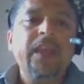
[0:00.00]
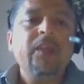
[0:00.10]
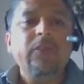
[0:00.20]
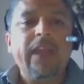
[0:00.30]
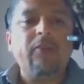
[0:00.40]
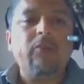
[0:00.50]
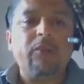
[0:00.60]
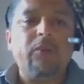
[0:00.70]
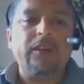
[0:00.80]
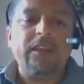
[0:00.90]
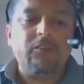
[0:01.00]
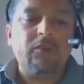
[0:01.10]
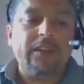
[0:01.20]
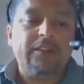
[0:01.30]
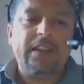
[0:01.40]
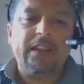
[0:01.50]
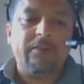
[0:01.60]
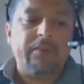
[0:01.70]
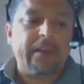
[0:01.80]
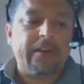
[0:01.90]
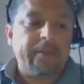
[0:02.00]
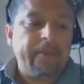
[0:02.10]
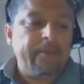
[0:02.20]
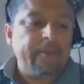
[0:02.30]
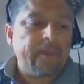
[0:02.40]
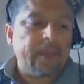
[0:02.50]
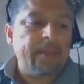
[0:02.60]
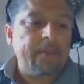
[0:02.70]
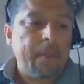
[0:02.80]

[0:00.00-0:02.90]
We have one more. This one is a little bigger. Okay.